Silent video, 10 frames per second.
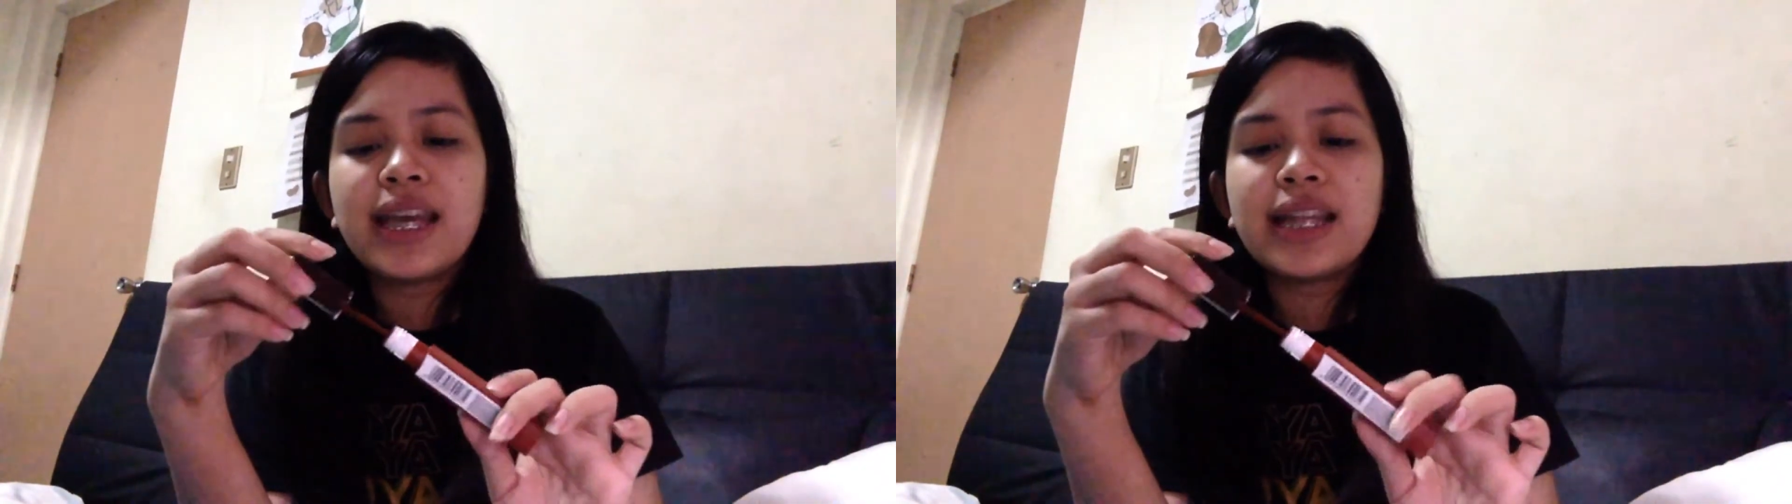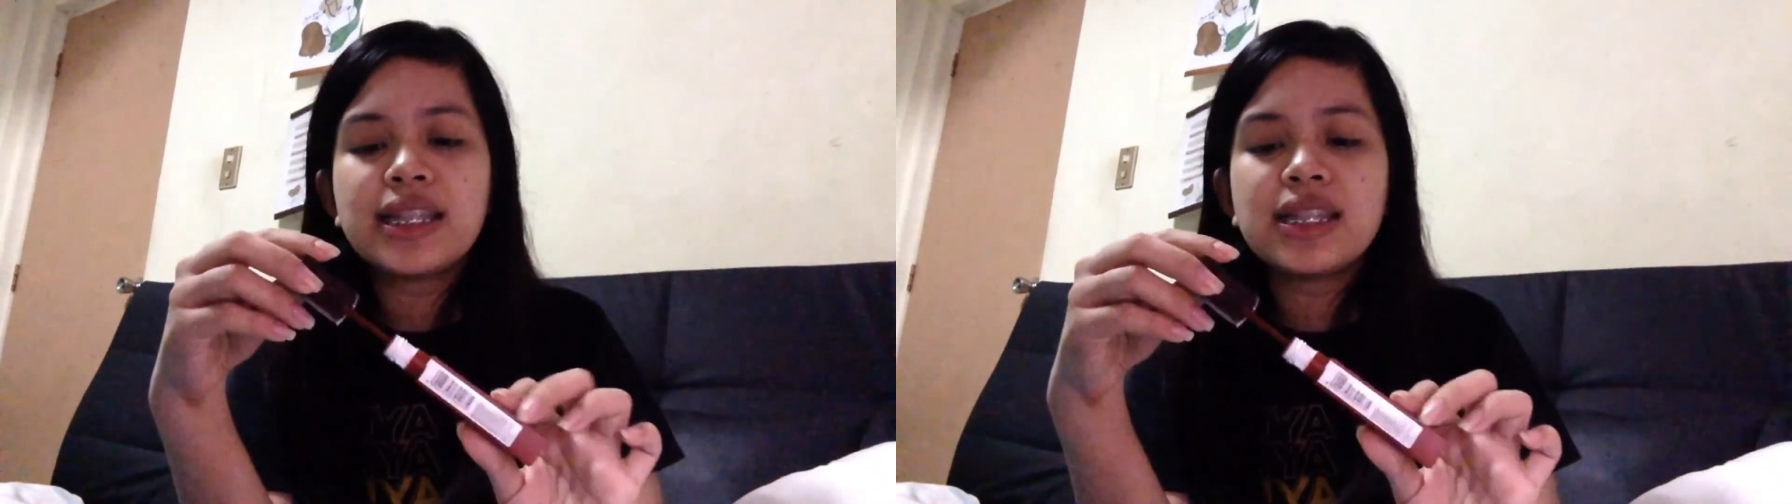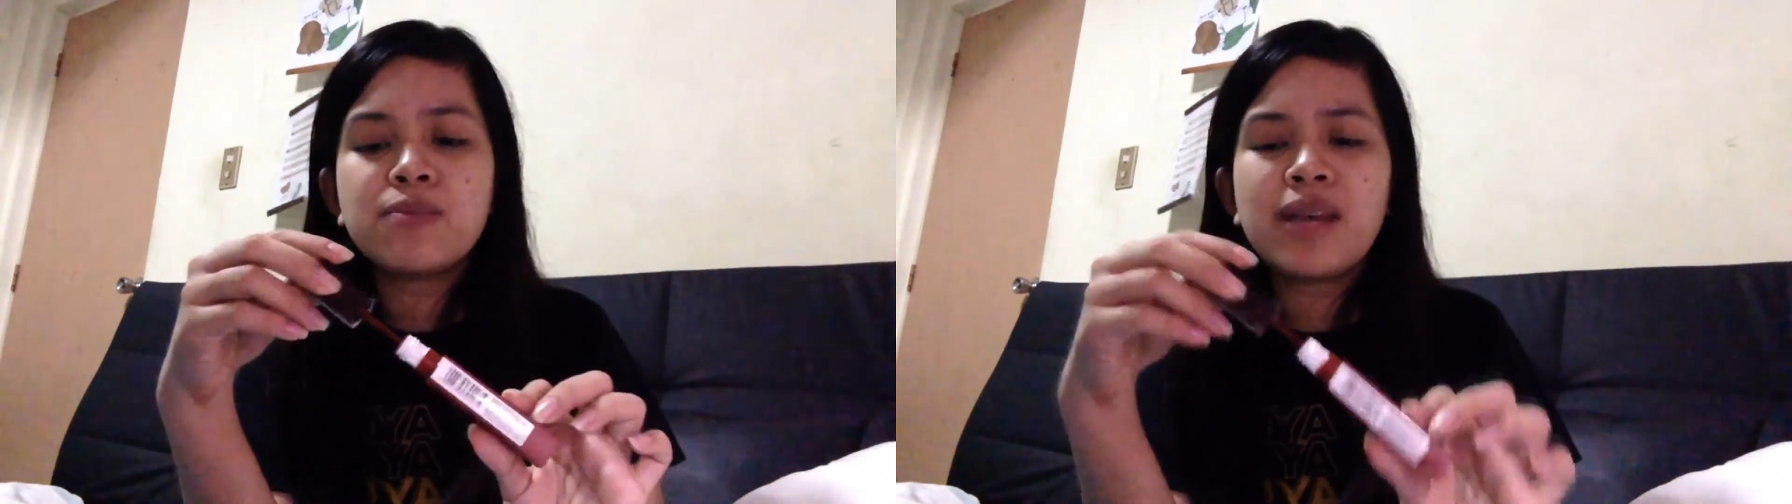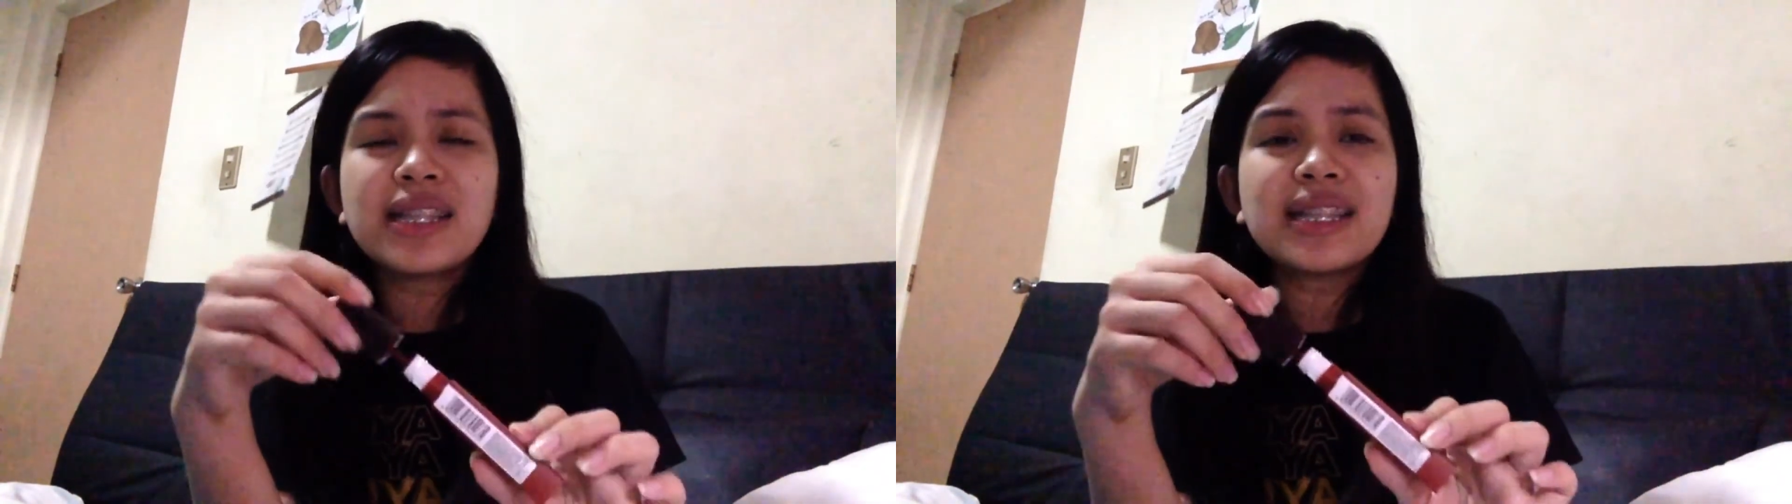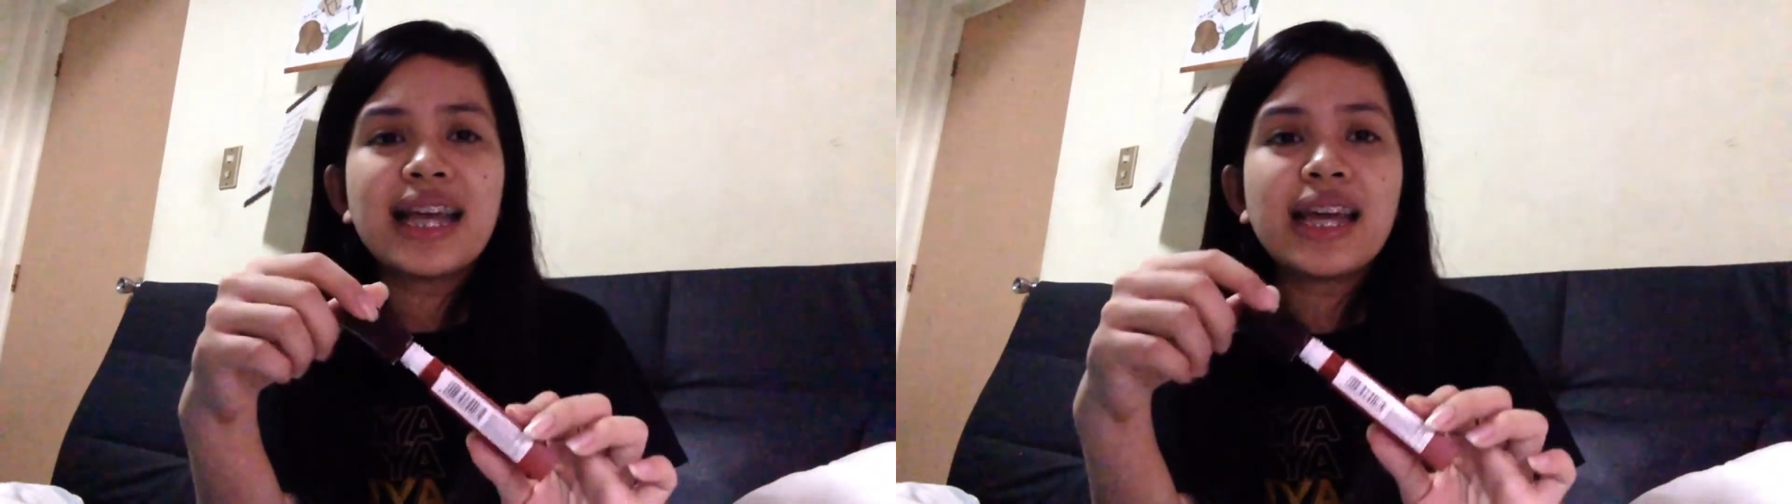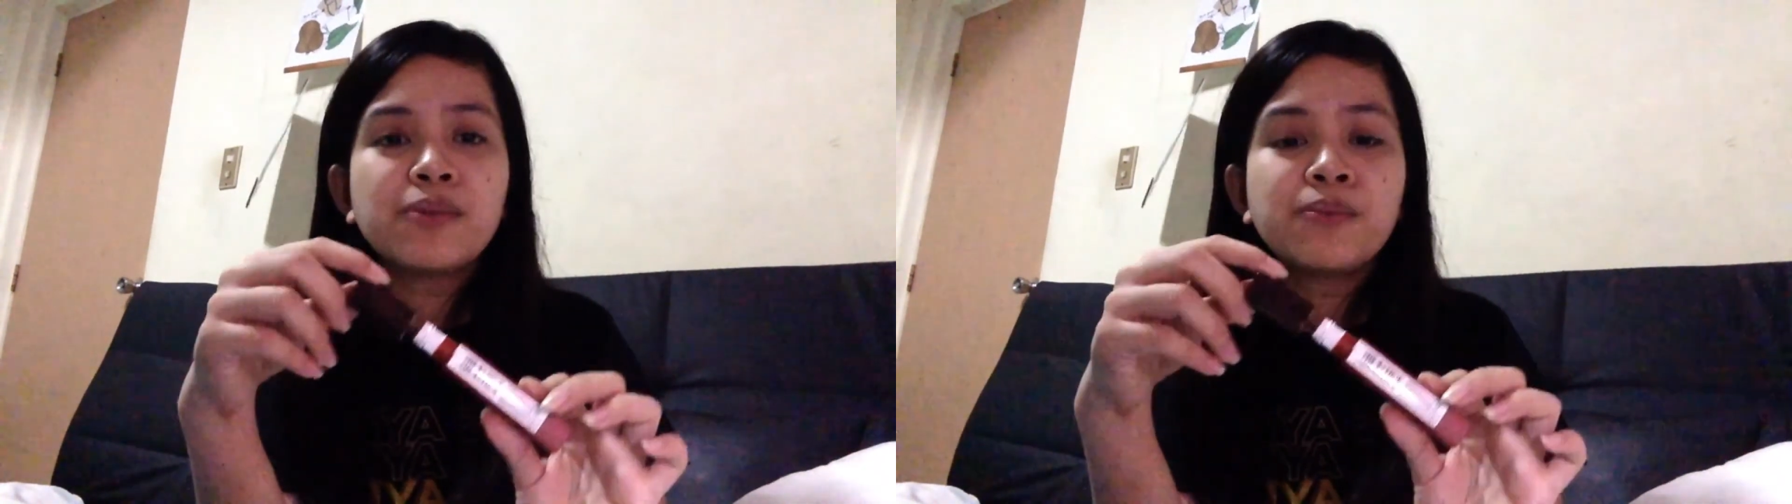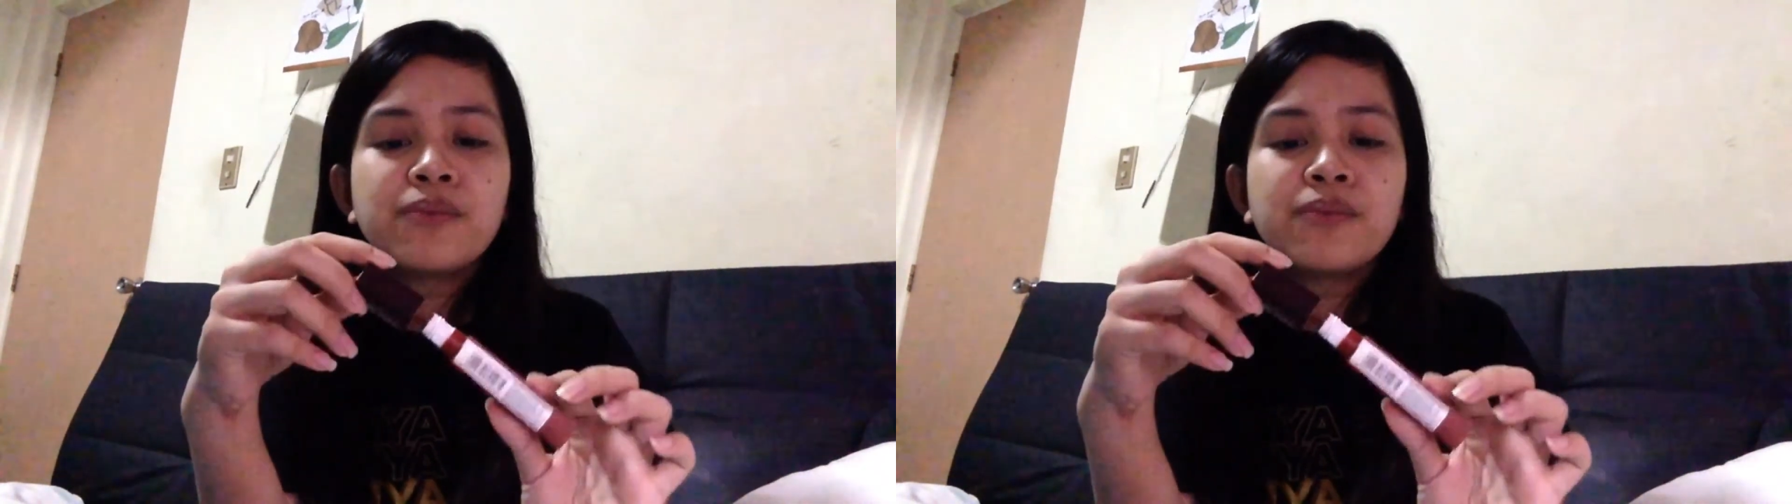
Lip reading: It smells like